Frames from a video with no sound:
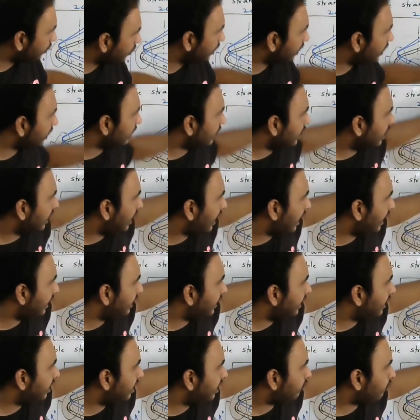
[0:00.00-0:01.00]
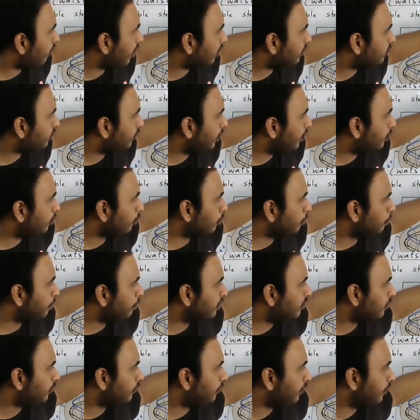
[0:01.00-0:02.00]
free and here phosphate group
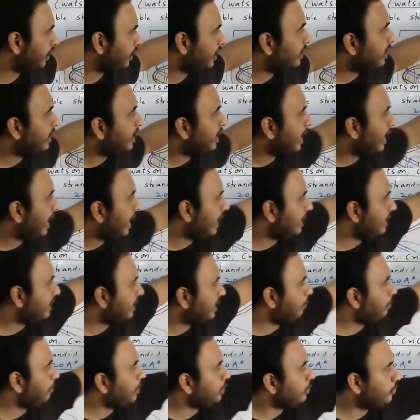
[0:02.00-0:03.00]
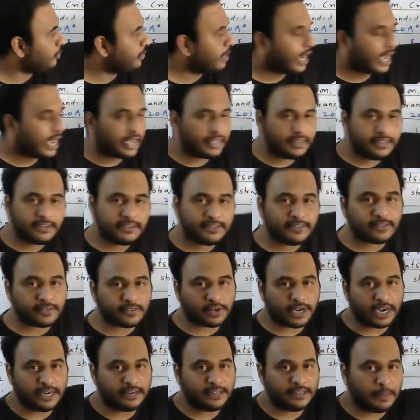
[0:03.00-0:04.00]
is free. And coming to the other
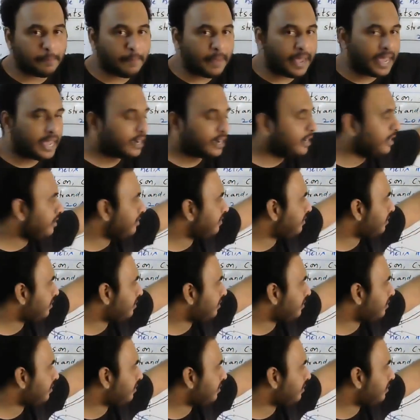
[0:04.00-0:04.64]
strand, the parallel